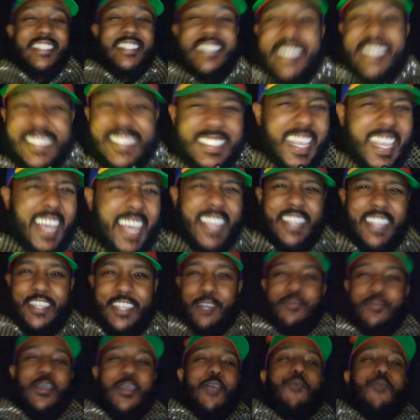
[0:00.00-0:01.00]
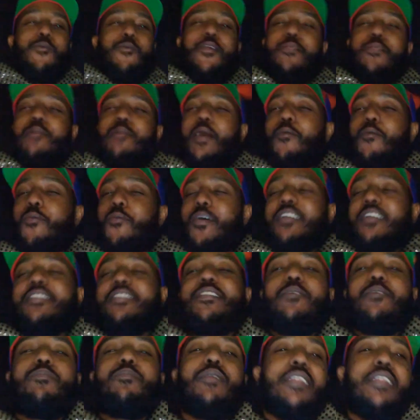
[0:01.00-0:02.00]
Sign up with my
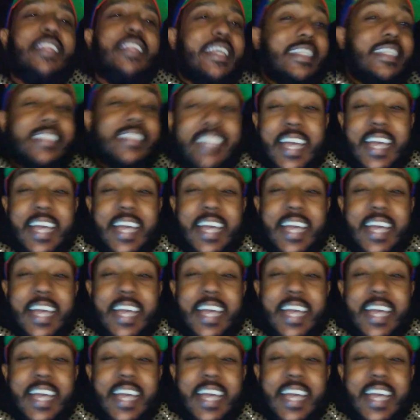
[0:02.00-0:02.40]
Wealthsimple link